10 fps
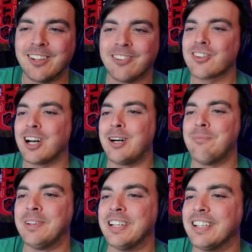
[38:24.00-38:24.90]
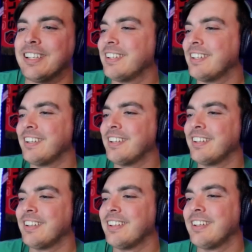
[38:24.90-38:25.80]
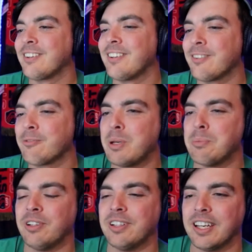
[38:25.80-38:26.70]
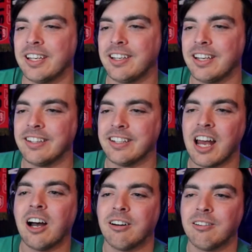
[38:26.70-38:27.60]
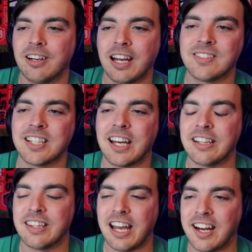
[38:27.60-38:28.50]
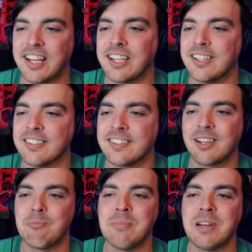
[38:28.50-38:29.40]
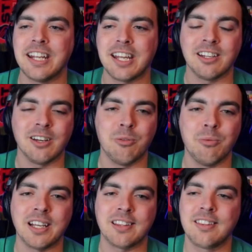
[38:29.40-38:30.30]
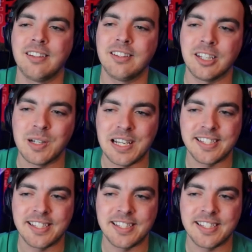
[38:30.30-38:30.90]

from people in the know have said that he is meeting with the U.S.